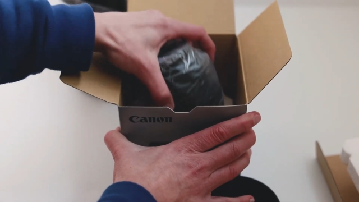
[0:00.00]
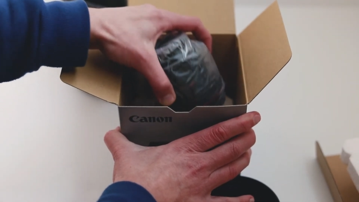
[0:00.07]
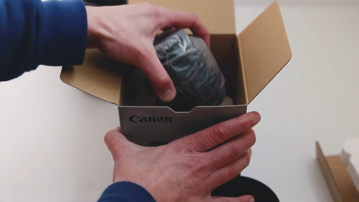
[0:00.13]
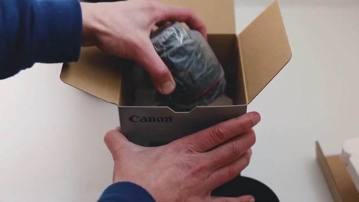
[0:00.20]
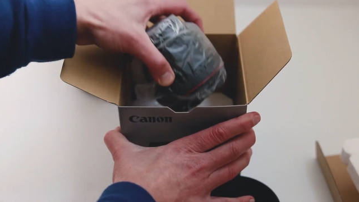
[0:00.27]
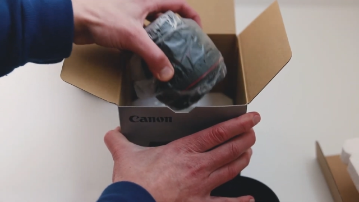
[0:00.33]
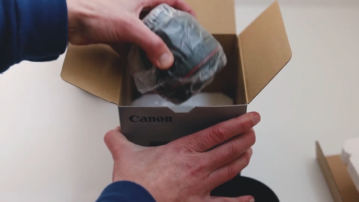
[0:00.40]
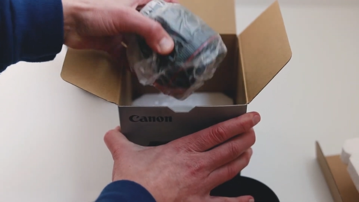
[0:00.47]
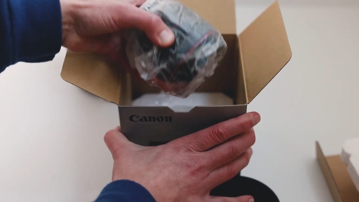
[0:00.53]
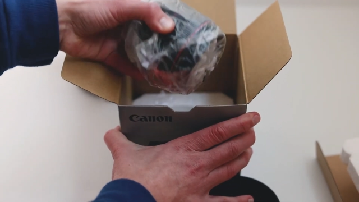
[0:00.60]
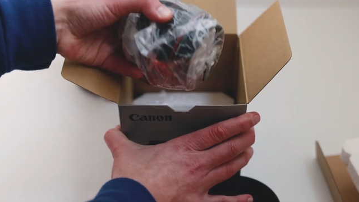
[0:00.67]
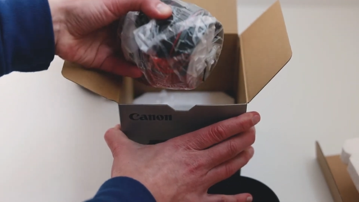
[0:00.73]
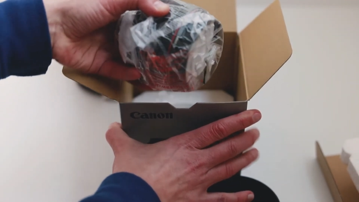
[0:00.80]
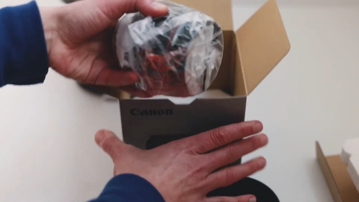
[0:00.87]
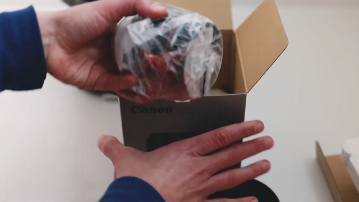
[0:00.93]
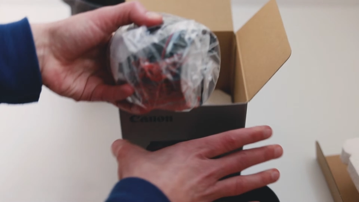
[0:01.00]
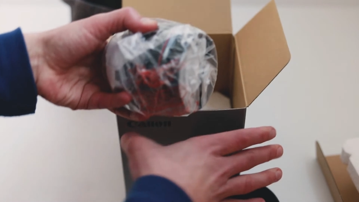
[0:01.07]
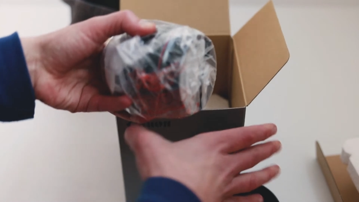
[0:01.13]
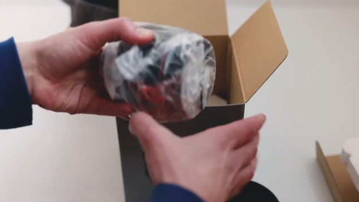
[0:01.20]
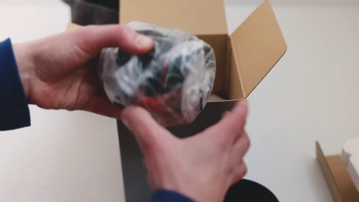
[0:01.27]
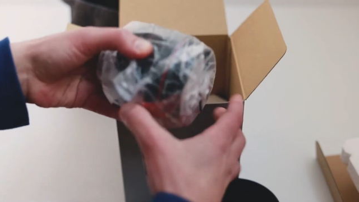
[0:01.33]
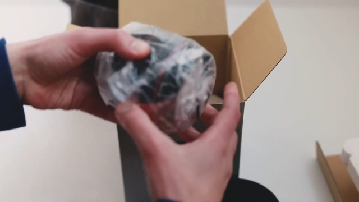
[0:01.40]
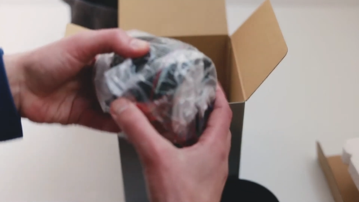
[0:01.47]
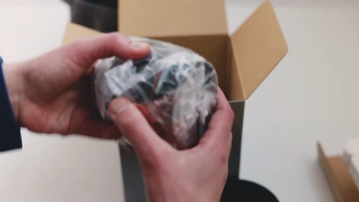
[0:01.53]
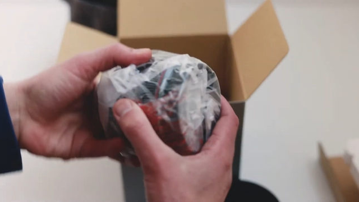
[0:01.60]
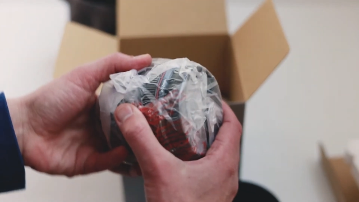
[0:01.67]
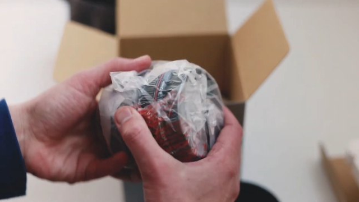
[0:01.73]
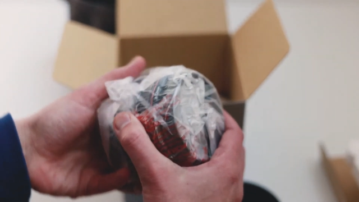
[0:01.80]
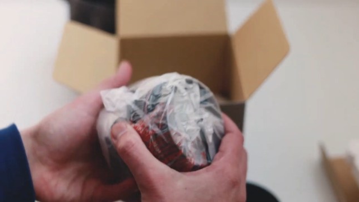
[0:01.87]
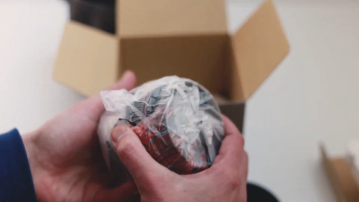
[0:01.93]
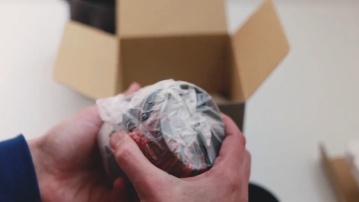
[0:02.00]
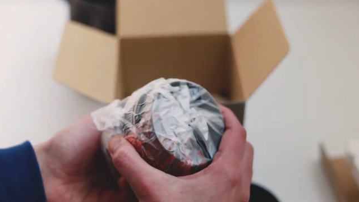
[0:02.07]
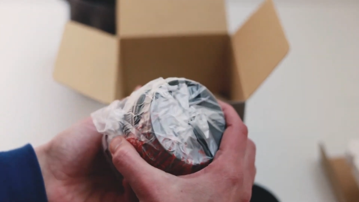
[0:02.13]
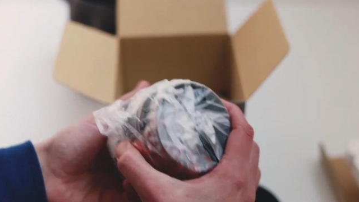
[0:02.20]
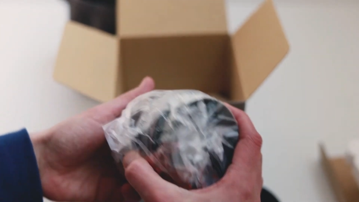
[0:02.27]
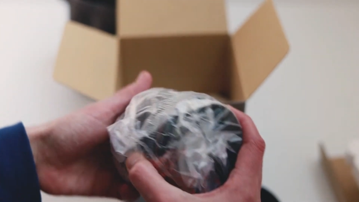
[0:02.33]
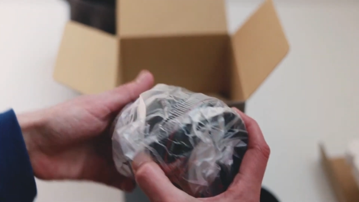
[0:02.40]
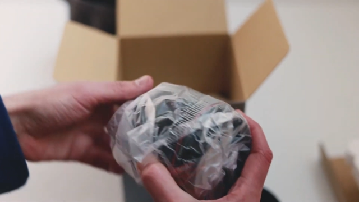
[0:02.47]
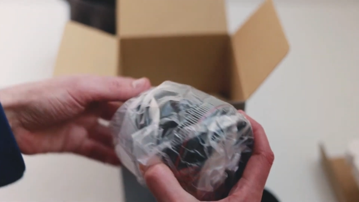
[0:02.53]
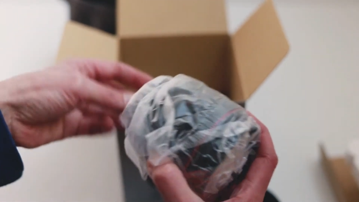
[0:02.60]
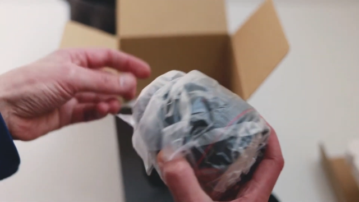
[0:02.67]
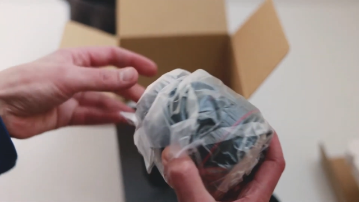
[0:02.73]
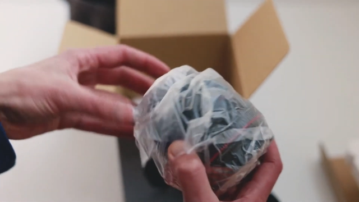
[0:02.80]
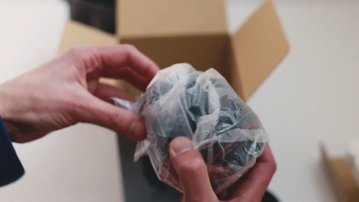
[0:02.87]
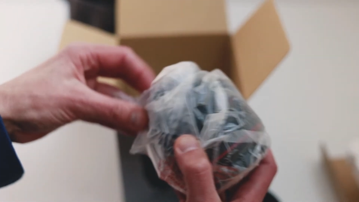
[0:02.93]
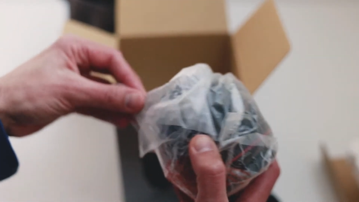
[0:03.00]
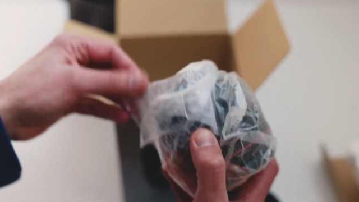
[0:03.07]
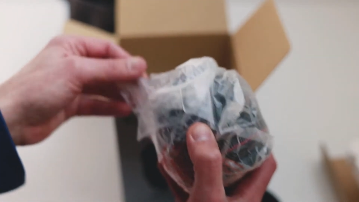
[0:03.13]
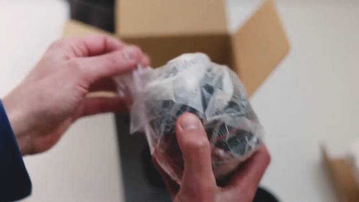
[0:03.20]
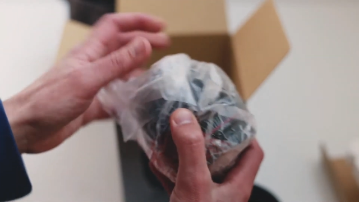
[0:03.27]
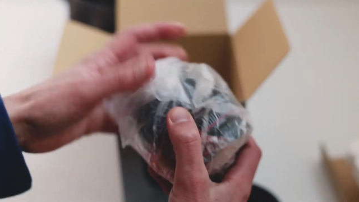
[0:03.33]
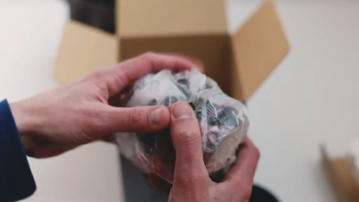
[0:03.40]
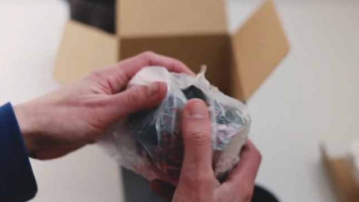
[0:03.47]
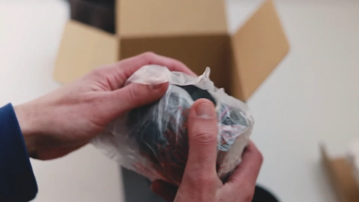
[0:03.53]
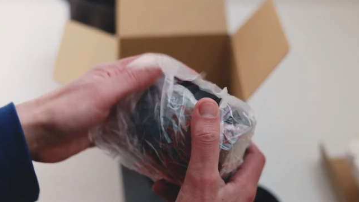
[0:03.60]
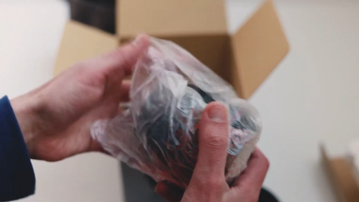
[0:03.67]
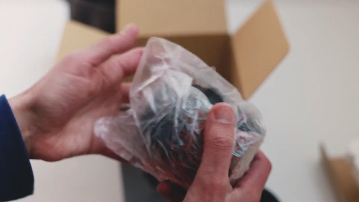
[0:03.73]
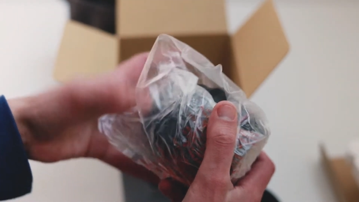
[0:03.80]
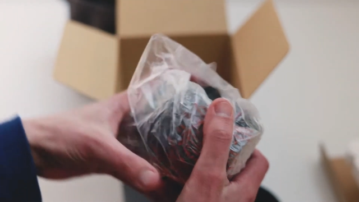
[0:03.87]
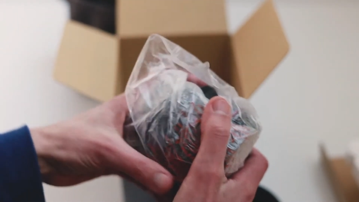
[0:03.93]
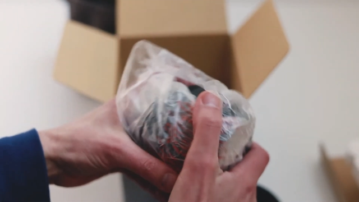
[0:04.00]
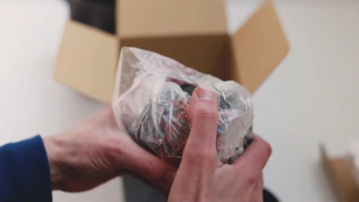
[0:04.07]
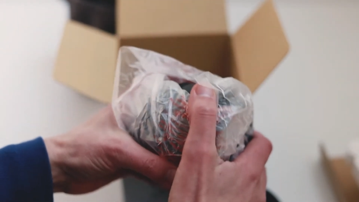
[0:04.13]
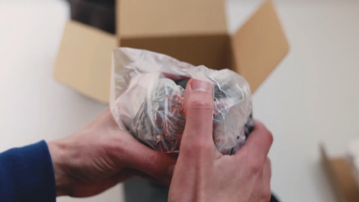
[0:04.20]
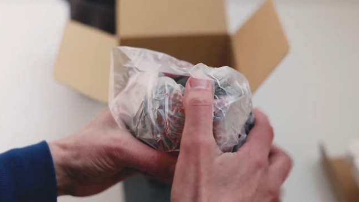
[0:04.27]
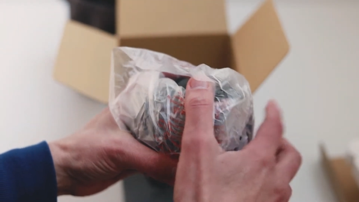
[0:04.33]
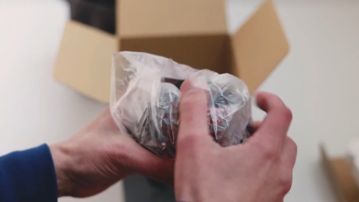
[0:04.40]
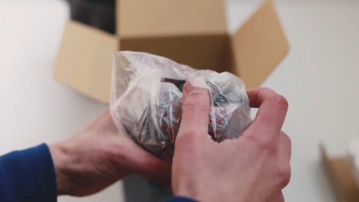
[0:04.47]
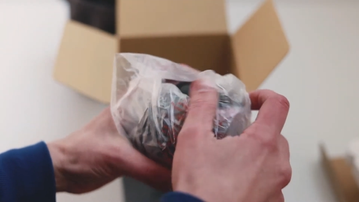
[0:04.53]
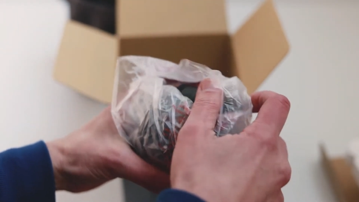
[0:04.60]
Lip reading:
No face is visible, so there are no lips to read.